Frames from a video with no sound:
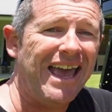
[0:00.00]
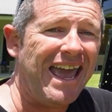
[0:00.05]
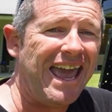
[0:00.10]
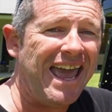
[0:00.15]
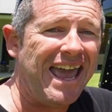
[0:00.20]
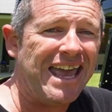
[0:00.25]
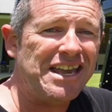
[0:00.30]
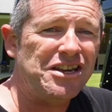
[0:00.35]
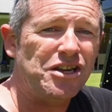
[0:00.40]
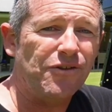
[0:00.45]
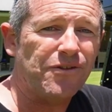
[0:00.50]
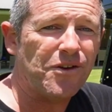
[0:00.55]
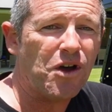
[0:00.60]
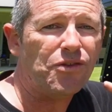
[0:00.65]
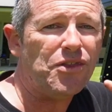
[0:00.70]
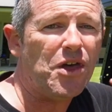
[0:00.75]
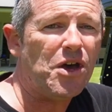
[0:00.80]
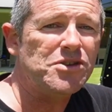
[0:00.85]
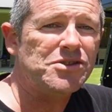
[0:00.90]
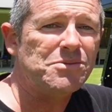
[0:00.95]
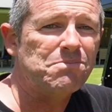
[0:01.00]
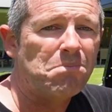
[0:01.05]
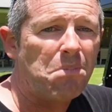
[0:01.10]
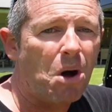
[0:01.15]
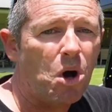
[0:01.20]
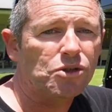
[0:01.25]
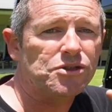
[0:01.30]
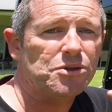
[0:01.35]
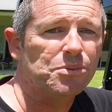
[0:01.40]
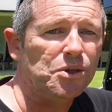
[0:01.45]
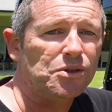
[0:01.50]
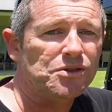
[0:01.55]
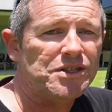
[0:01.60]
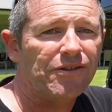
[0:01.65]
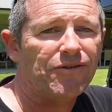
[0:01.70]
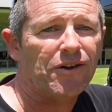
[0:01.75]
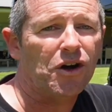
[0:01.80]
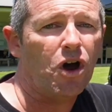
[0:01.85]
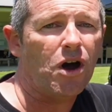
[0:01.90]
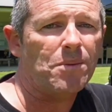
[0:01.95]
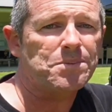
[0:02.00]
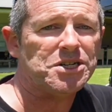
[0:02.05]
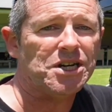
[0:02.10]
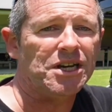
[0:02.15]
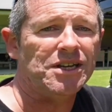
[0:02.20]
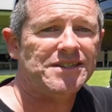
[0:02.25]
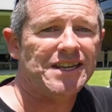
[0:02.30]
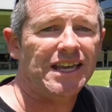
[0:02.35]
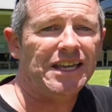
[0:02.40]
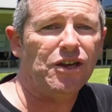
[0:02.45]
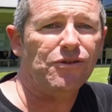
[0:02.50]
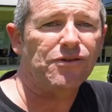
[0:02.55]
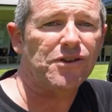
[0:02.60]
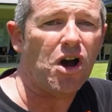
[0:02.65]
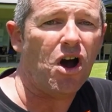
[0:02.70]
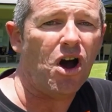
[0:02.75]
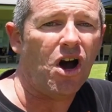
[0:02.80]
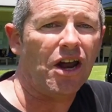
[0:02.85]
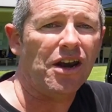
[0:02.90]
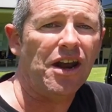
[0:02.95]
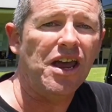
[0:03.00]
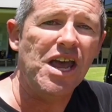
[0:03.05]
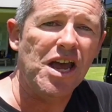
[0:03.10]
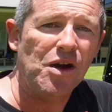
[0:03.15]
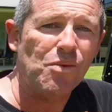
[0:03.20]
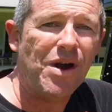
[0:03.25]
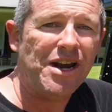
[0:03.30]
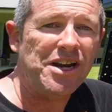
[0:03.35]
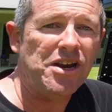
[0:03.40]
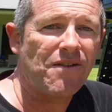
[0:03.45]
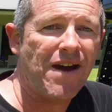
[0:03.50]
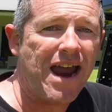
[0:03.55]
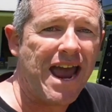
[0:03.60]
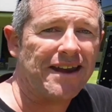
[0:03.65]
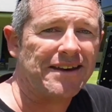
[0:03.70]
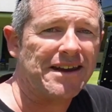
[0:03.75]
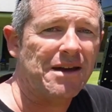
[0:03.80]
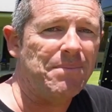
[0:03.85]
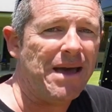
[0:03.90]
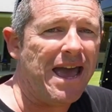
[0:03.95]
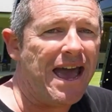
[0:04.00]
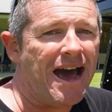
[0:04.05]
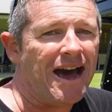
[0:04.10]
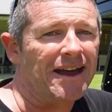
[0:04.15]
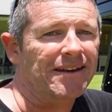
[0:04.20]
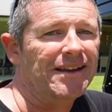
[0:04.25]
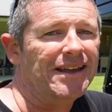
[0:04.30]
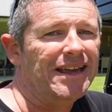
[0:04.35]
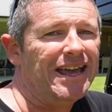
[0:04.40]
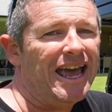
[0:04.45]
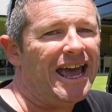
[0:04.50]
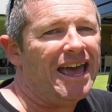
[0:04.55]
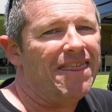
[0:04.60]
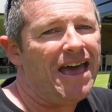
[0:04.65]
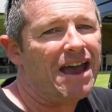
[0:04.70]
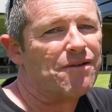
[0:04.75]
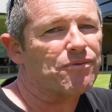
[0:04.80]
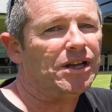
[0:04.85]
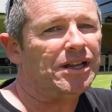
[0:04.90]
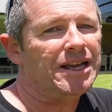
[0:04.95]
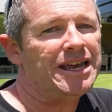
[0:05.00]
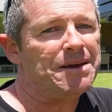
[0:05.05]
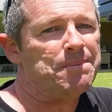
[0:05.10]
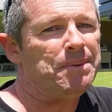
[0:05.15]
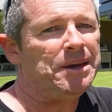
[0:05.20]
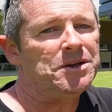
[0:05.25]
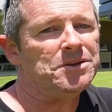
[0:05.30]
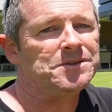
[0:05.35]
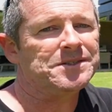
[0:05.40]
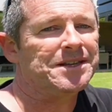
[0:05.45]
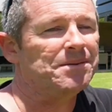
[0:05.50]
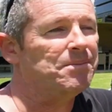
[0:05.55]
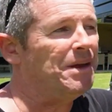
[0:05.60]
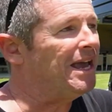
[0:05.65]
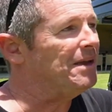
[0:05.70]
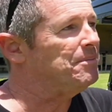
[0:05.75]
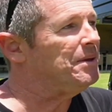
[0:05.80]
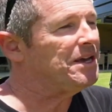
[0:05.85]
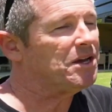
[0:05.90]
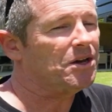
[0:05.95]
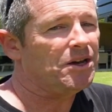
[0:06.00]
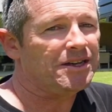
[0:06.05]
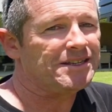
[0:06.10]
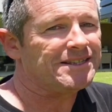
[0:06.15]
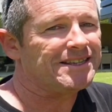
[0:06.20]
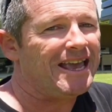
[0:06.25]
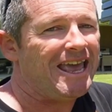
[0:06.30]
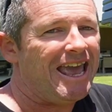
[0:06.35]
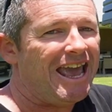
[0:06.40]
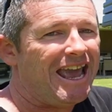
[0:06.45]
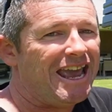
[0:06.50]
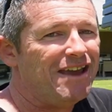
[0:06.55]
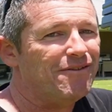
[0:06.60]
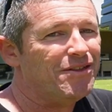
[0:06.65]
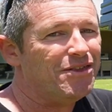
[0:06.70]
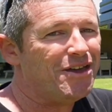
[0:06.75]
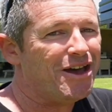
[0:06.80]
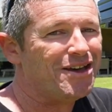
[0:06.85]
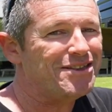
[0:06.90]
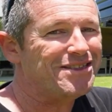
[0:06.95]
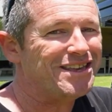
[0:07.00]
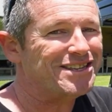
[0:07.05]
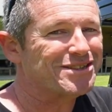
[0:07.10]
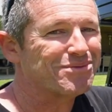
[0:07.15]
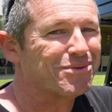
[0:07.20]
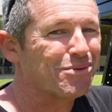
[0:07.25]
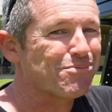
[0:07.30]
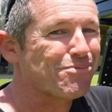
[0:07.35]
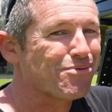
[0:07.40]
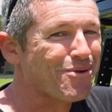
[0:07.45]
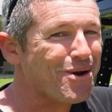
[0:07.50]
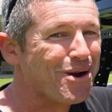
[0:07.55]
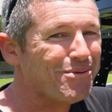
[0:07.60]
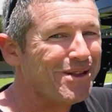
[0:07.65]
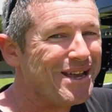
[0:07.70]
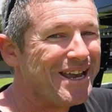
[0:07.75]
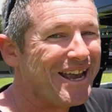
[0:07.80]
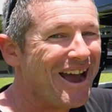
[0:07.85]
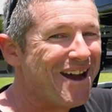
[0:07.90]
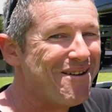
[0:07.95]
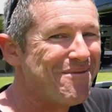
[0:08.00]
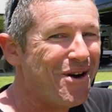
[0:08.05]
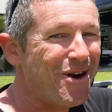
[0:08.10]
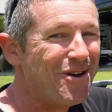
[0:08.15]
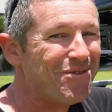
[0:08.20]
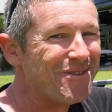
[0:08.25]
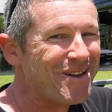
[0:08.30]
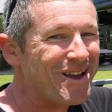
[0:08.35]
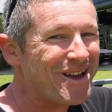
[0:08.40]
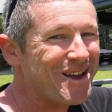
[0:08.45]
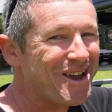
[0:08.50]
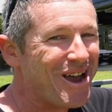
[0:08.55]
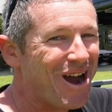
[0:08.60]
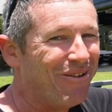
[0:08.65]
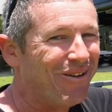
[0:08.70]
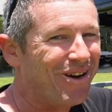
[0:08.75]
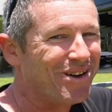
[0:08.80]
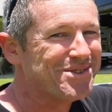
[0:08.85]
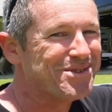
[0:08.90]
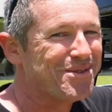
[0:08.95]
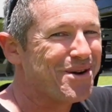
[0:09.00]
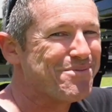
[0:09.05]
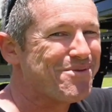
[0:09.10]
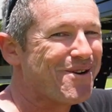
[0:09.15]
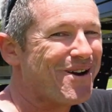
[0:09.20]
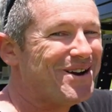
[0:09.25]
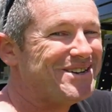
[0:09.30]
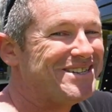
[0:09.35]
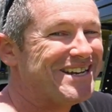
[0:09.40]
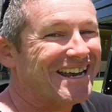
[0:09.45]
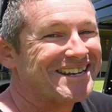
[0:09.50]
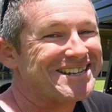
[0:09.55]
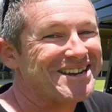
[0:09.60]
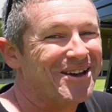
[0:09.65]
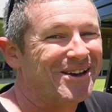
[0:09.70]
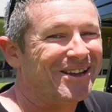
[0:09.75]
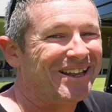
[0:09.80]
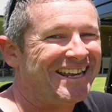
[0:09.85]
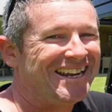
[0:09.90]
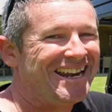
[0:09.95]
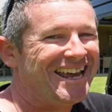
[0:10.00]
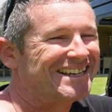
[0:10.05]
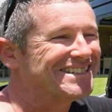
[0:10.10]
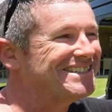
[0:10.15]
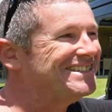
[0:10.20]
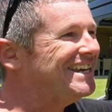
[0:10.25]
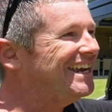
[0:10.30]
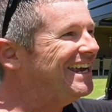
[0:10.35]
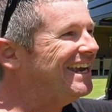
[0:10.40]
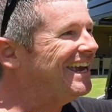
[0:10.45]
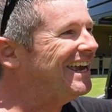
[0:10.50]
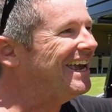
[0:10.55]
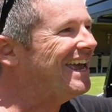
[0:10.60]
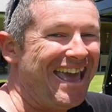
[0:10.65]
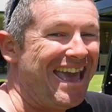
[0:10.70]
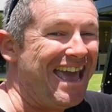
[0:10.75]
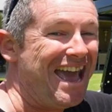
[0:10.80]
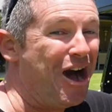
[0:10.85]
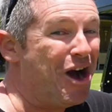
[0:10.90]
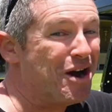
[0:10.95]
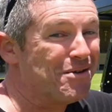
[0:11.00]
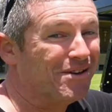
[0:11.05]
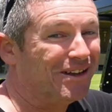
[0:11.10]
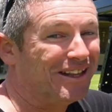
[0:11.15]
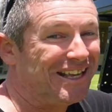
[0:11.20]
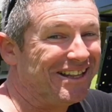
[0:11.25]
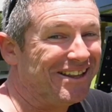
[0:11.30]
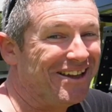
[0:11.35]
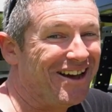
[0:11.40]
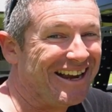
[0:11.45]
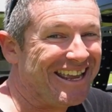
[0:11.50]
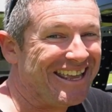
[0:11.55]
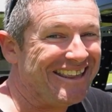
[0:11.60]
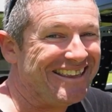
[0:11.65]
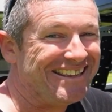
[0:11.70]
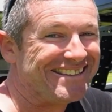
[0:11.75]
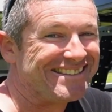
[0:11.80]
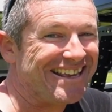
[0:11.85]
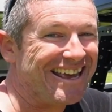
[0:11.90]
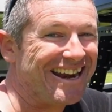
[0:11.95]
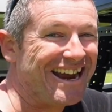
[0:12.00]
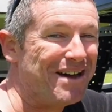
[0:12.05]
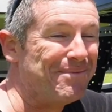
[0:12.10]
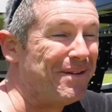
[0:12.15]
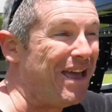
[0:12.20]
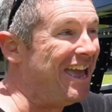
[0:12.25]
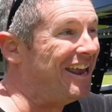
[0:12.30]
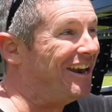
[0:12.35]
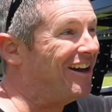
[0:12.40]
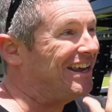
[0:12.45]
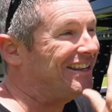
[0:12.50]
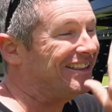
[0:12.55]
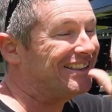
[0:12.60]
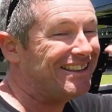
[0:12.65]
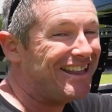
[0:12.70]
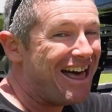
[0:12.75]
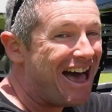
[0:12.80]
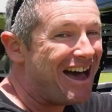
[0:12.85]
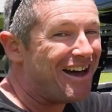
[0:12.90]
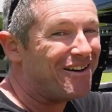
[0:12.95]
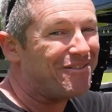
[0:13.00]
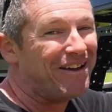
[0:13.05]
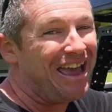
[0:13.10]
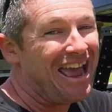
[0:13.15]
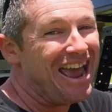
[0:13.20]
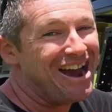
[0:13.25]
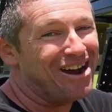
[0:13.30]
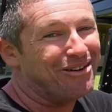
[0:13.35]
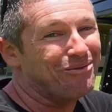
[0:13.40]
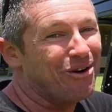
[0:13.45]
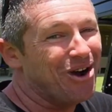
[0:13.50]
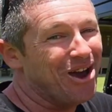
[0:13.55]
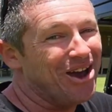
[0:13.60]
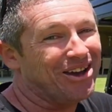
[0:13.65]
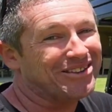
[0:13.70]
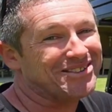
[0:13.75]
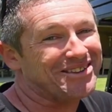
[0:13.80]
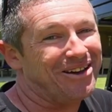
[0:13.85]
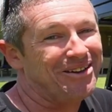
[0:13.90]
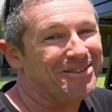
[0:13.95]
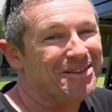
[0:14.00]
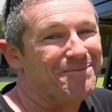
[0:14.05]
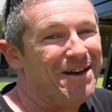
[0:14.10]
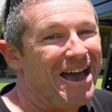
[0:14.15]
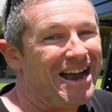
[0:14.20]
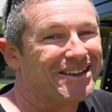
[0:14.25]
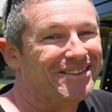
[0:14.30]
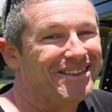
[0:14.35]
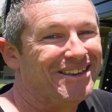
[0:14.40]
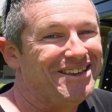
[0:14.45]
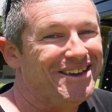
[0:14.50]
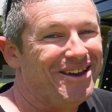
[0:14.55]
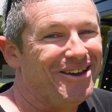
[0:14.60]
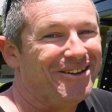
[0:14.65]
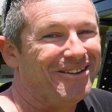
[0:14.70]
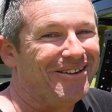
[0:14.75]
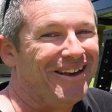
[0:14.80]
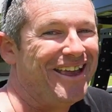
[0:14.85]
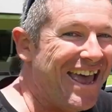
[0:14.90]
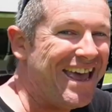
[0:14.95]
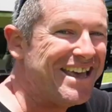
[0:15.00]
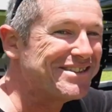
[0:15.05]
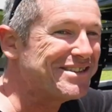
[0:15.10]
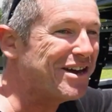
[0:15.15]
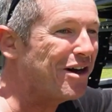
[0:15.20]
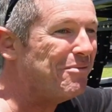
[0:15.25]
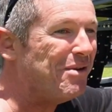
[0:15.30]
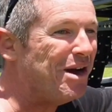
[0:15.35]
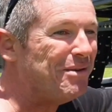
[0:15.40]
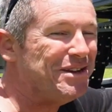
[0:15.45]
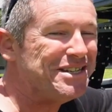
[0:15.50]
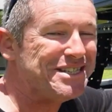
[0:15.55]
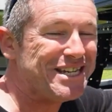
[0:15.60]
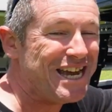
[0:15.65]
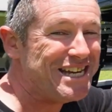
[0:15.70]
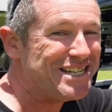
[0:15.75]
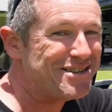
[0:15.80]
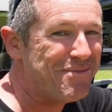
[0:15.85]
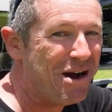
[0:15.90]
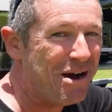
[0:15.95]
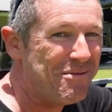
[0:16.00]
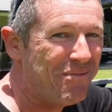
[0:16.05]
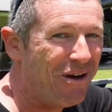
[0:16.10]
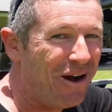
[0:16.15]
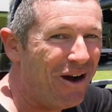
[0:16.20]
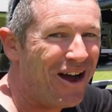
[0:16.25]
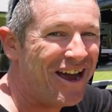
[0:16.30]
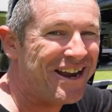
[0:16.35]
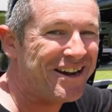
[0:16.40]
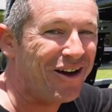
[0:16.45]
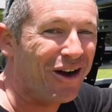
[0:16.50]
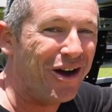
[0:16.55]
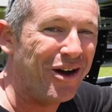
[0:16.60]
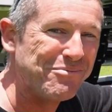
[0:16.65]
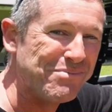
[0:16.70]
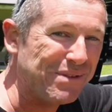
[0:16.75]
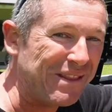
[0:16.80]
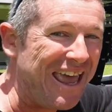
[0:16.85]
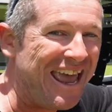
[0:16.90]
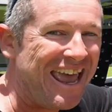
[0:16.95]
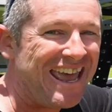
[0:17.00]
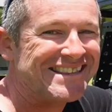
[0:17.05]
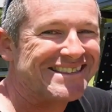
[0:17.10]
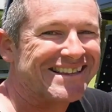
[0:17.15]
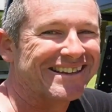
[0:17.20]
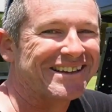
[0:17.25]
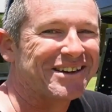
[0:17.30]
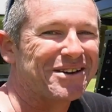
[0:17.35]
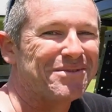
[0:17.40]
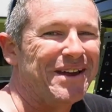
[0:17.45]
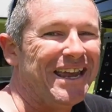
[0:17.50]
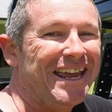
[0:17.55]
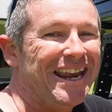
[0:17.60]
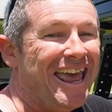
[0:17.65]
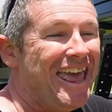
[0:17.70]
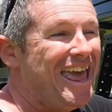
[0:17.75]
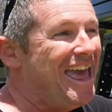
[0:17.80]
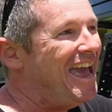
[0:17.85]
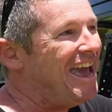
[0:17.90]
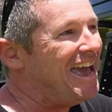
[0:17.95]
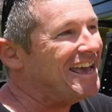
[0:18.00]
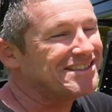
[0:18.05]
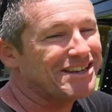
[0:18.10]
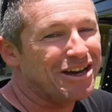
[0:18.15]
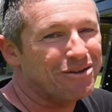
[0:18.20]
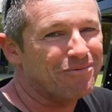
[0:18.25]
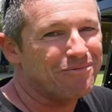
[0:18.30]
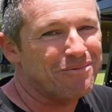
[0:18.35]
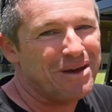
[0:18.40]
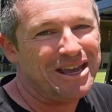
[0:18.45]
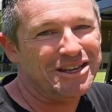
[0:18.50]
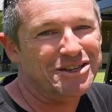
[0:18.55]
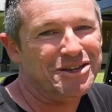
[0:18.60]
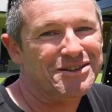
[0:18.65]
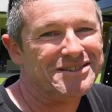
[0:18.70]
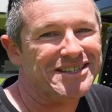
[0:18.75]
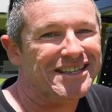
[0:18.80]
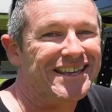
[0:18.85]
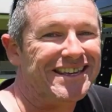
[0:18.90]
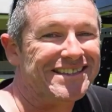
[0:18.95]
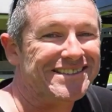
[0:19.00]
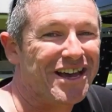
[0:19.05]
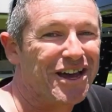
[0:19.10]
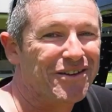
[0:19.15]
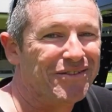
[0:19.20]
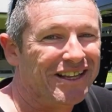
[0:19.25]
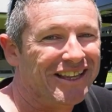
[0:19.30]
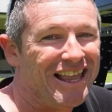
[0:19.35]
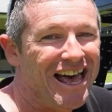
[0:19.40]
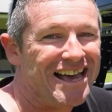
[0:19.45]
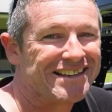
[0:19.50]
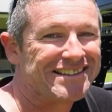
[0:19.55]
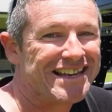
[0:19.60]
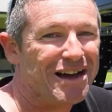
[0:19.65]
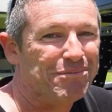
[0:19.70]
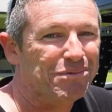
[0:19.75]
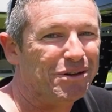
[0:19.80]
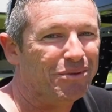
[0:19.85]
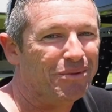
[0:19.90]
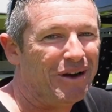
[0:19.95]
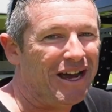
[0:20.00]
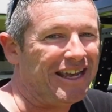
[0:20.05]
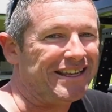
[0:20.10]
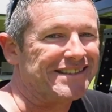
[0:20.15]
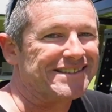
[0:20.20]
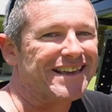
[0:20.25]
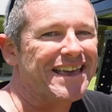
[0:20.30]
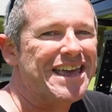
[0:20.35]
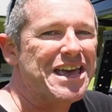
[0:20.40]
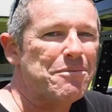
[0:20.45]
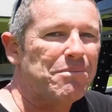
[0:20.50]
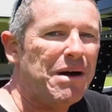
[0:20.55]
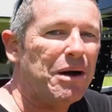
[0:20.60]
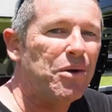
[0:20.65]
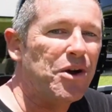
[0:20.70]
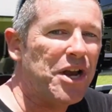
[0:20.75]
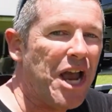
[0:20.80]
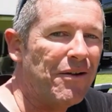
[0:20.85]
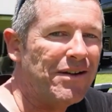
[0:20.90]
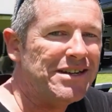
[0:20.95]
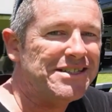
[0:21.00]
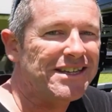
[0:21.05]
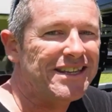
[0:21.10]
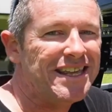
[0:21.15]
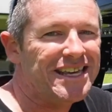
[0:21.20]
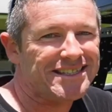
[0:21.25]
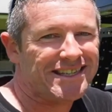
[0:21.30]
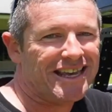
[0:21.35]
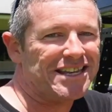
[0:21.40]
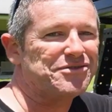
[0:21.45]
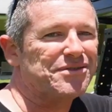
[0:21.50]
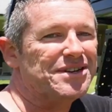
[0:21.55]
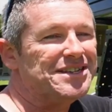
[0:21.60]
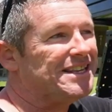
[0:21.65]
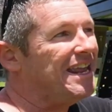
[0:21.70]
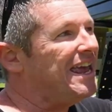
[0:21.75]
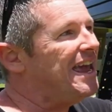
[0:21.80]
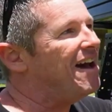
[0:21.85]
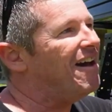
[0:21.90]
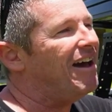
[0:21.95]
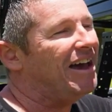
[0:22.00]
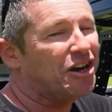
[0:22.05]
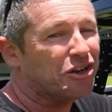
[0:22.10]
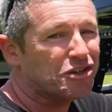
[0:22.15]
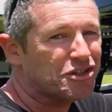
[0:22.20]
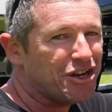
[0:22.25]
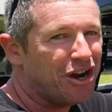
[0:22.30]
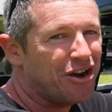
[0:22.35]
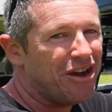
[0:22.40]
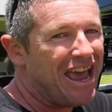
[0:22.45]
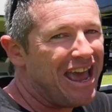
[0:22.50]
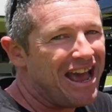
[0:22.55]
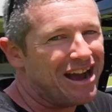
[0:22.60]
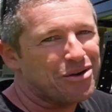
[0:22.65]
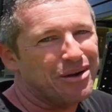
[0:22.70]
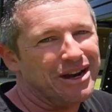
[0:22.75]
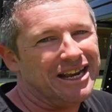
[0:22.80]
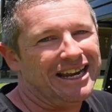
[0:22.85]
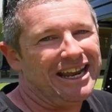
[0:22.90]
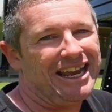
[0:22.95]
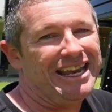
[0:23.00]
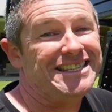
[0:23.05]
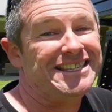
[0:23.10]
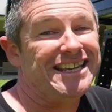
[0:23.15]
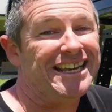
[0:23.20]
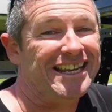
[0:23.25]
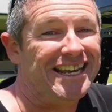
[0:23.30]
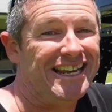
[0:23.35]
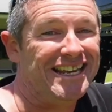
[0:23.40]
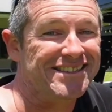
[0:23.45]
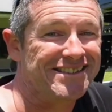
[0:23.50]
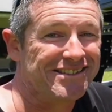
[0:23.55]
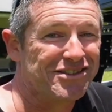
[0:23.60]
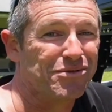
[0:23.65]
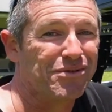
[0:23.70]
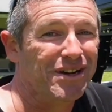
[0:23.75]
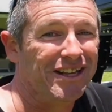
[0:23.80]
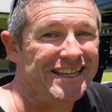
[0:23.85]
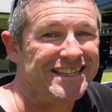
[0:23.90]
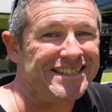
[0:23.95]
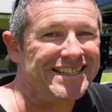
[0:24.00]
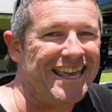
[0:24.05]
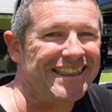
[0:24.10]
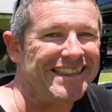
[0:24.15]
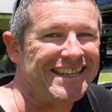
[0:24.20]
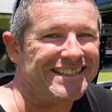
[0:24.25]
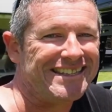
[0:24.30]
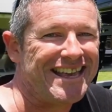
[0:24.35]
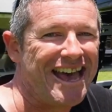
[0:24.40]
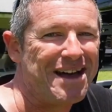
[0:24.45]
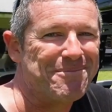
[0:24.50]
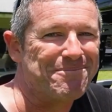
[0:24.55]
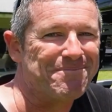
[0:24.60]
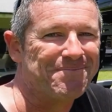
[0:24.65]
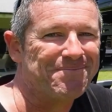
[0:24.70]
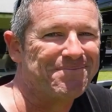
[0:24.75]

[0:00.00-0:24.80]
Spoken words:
And you've got those multiple different options that you've got when you're out and about. And that really appeals to me because even though this will probably come off and go onto a project early next year, I'm really liking this setup and I love how it works on the back of the ute. So I might be changing my mind on plans a little bit as I've been using this over the last couple of weeks. But we'll go into the accessories now and I'll show you how quick and easy it is to really set this up.